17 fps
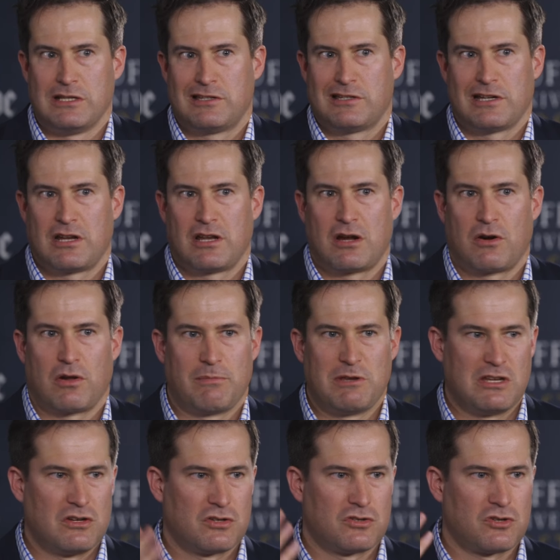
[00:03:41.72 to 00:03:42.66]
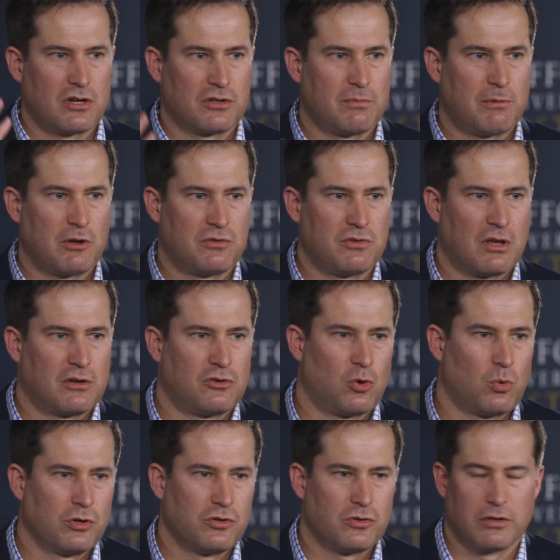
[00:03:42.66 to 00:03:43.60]
He said it out. I mean, he just talked about uh,
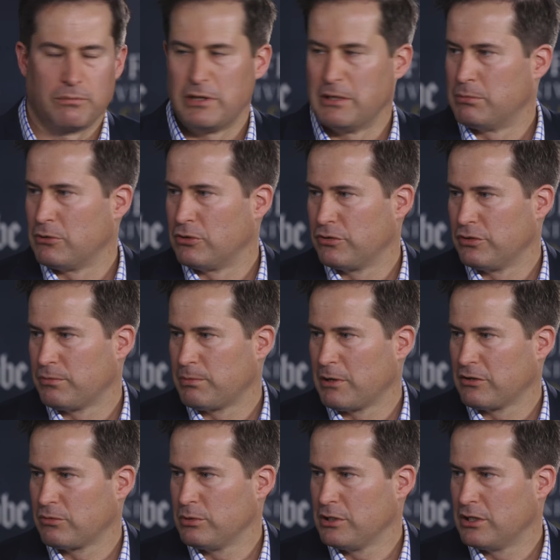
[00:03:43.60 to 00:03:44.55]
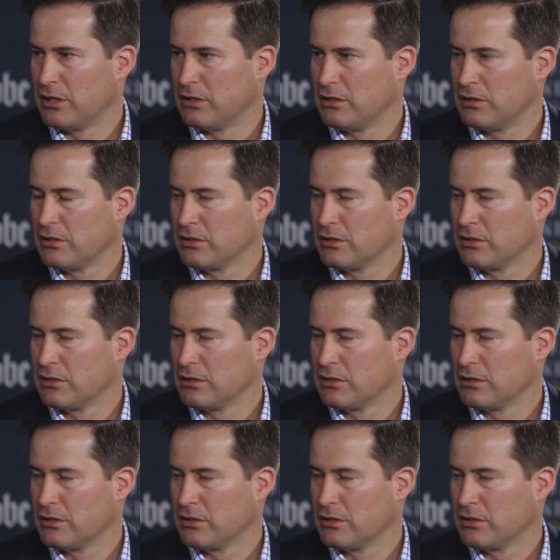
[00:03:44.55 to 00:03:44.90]
torturing people this past weekend.